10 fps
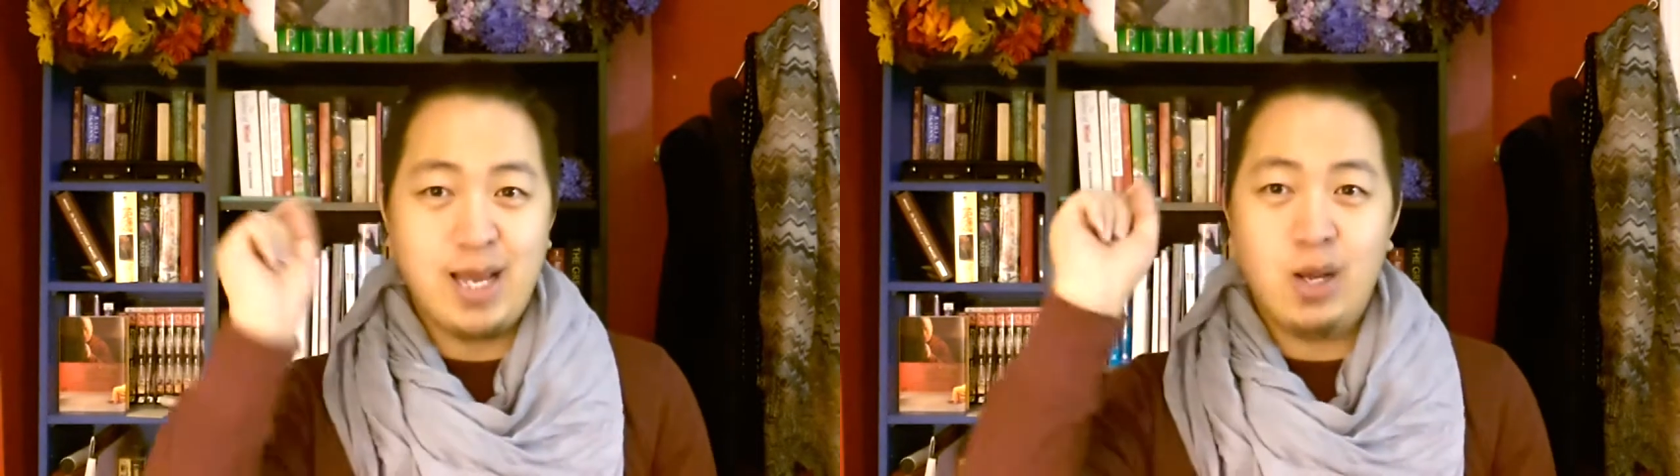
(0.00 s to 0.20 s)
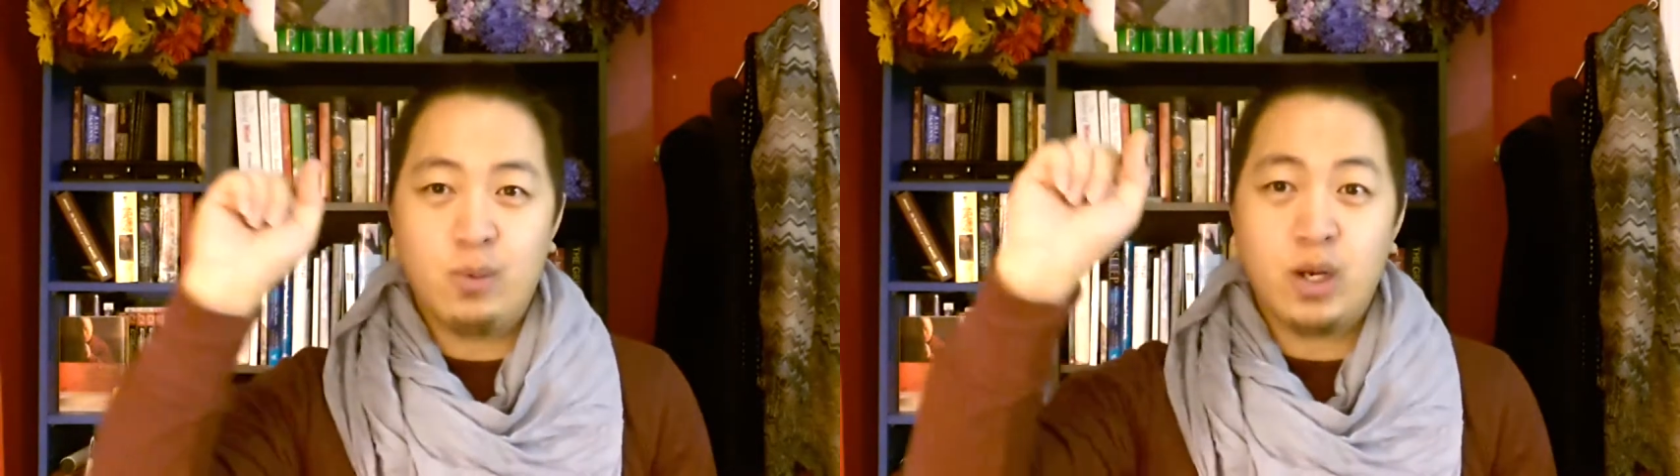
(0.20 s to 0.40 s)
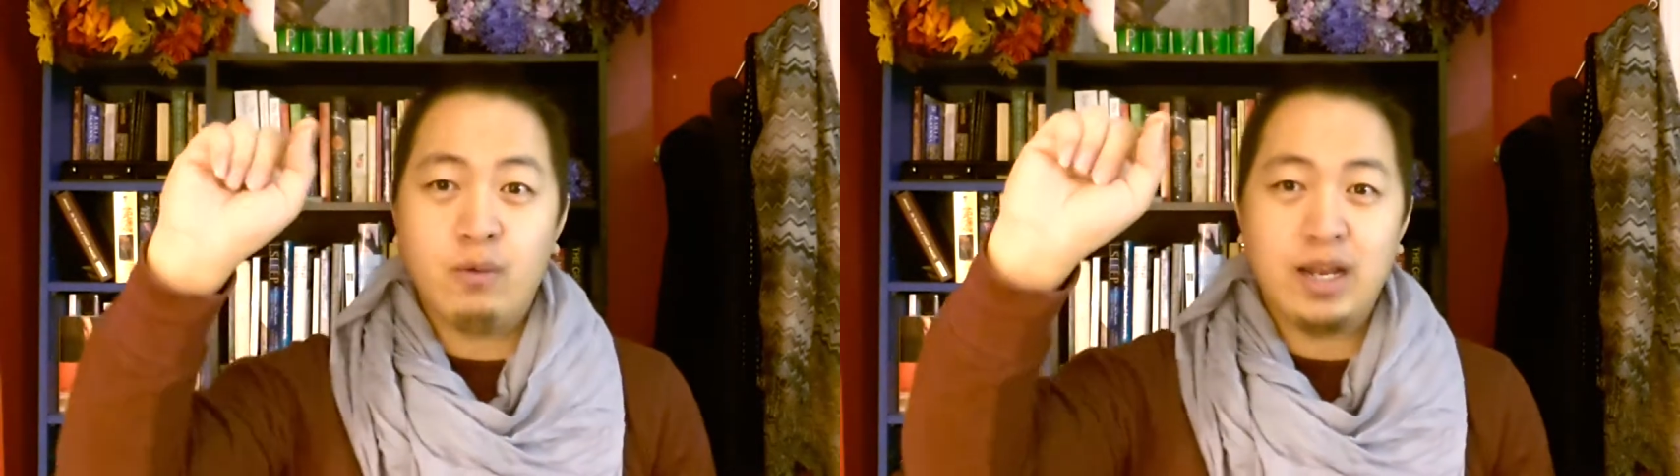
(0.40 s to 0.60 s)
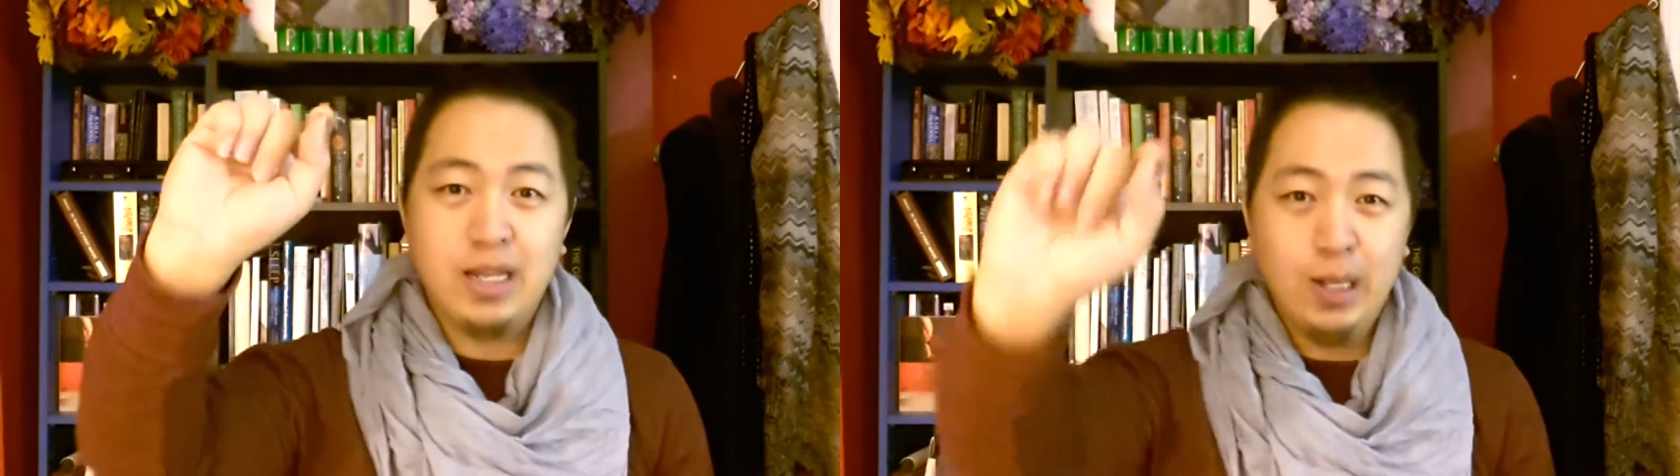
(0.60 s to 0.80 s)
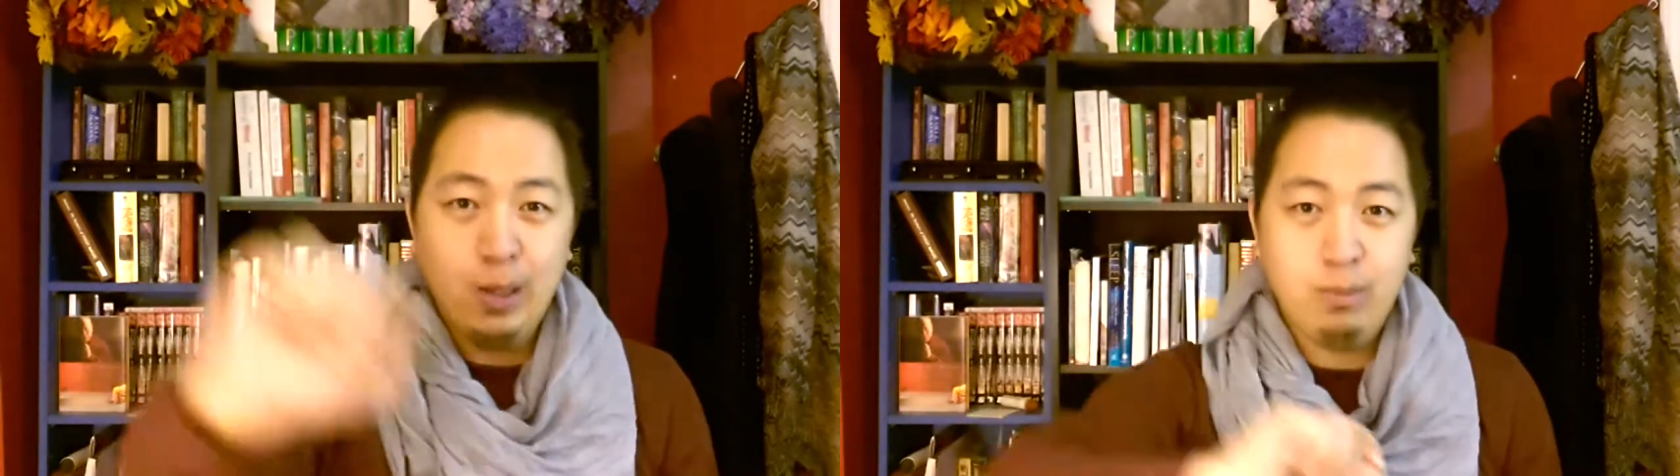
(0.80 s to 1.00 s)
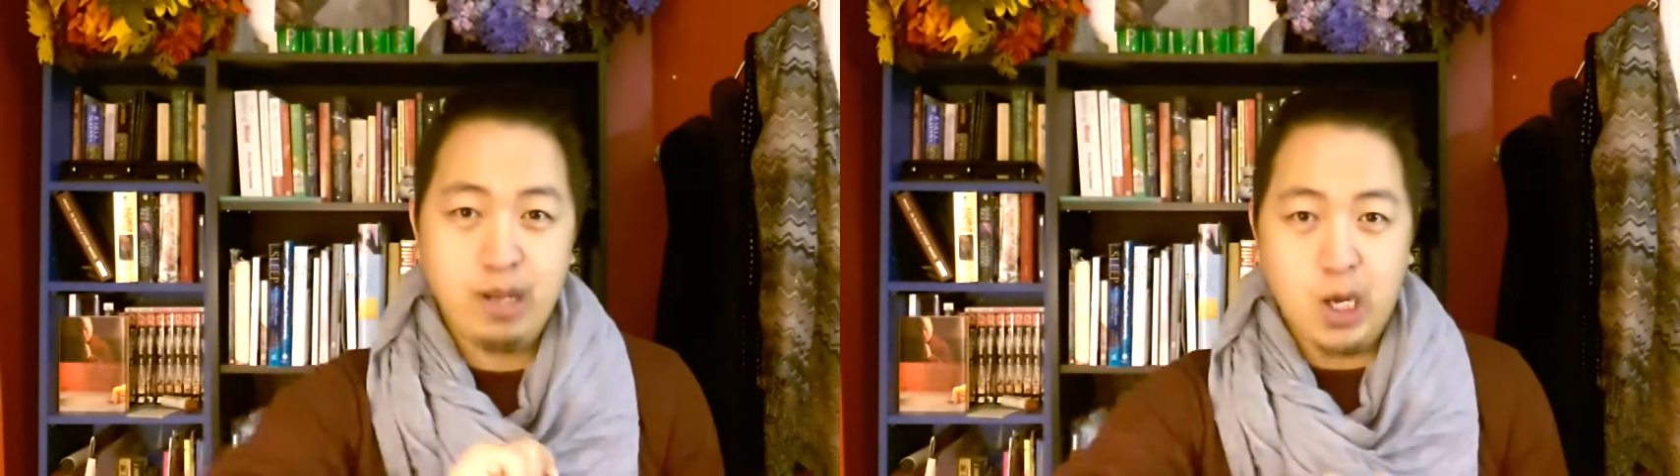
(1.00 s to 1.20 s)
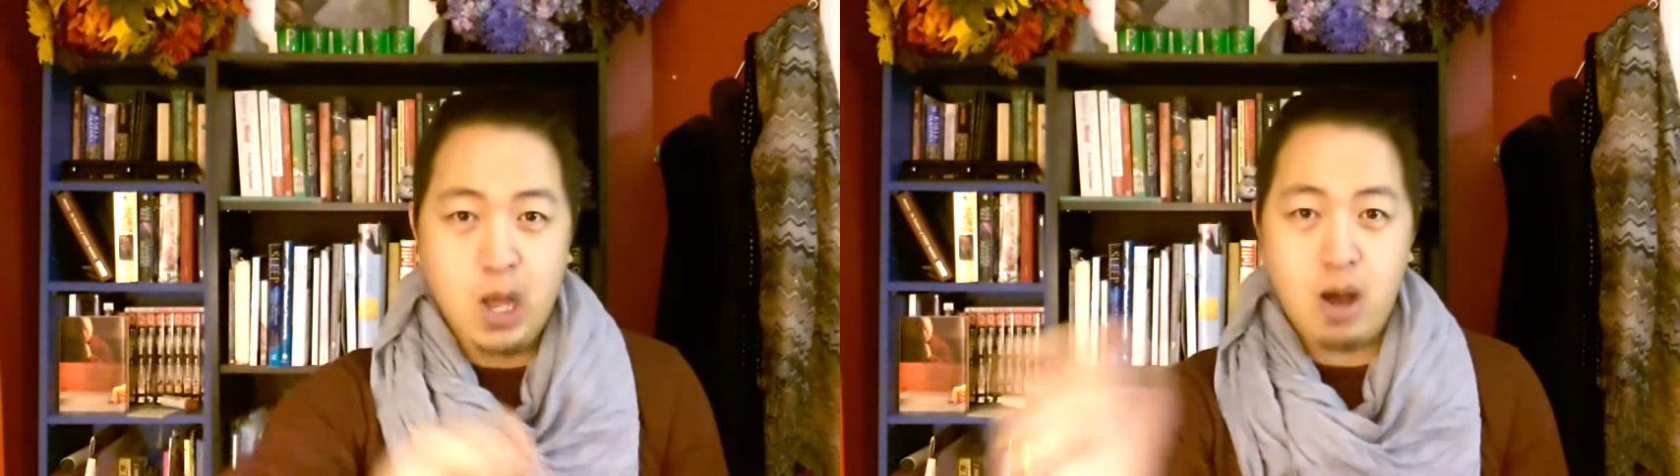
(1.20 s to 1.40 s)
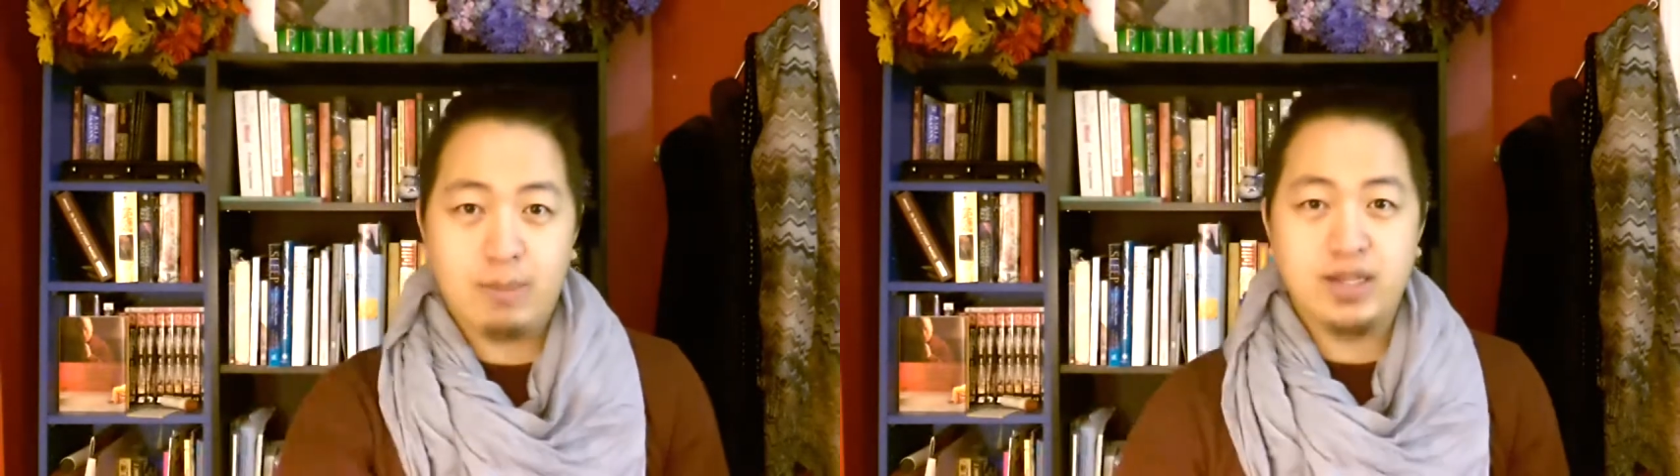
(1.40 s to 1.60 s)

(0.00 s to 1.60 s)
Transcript: I know we're going a little bit long,